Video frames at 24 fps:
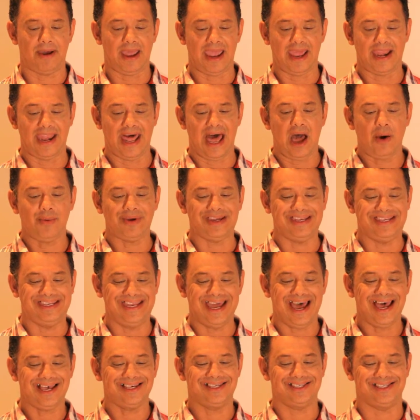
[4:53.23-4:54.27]
And how he
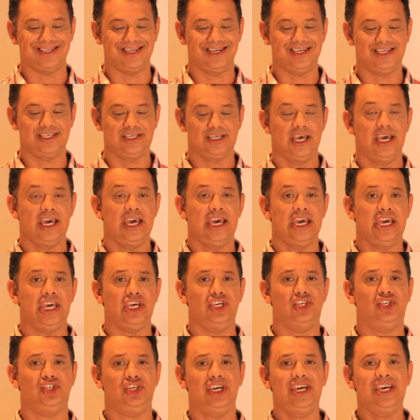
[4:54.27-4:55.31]
does this
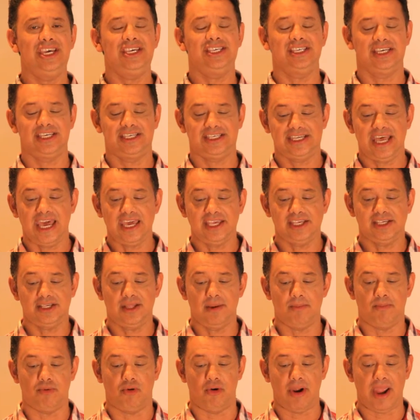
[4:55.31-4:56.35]
is Jesus takes the
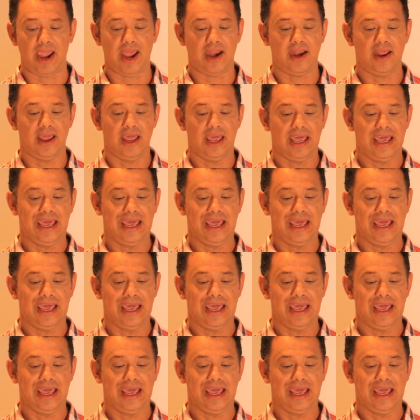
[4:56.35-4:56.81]
bread,